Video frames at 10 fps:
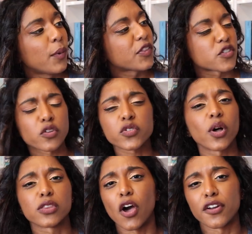But there's also
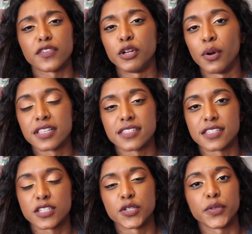a lot of
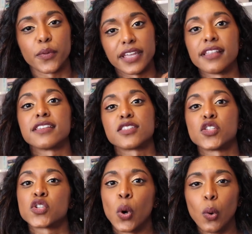nuances to the way that this
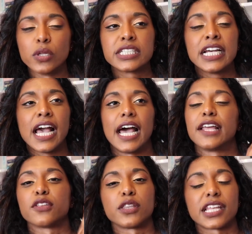is told, and I
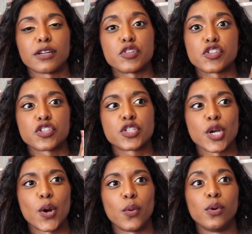thought that it was just
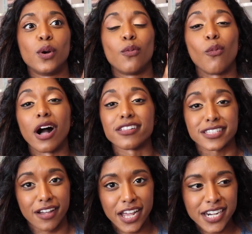so well
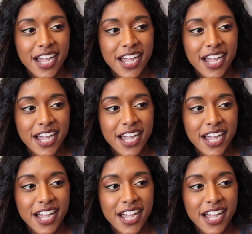done.